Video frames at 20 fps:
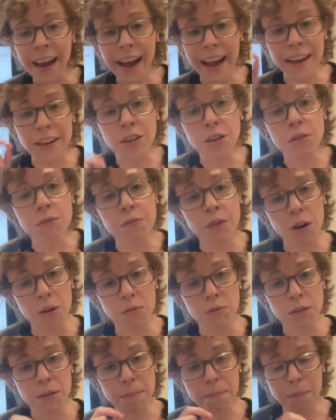and you
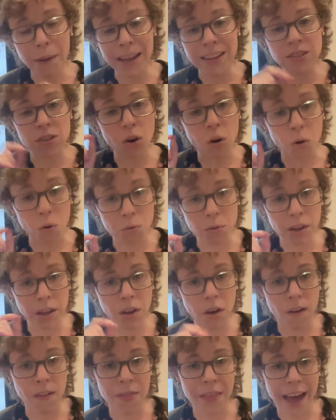vote based only
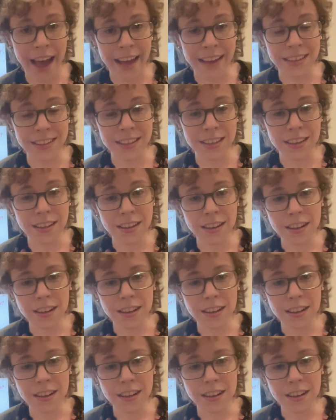on that.